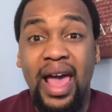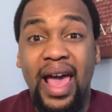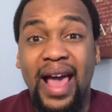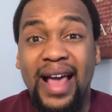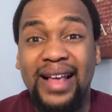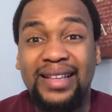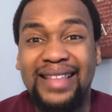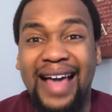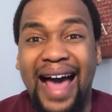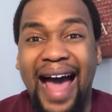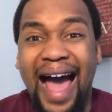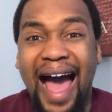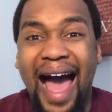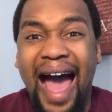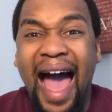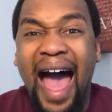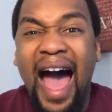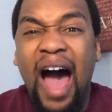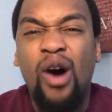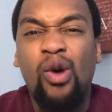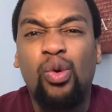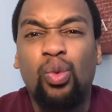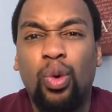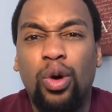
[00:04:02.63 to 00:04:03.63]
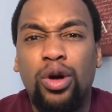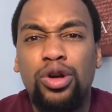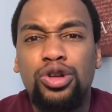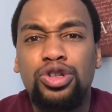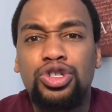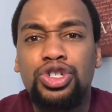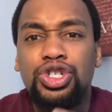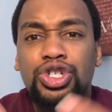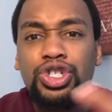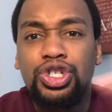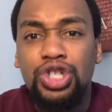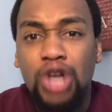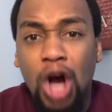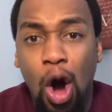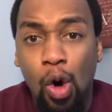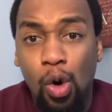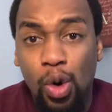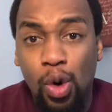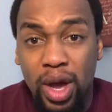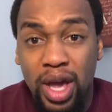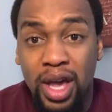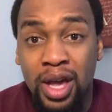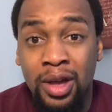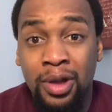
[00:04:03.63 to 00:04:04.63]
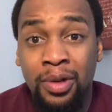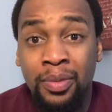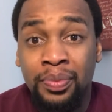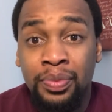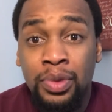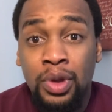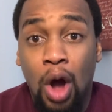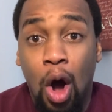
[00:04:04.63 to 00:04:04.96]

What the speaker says: is the outward showing,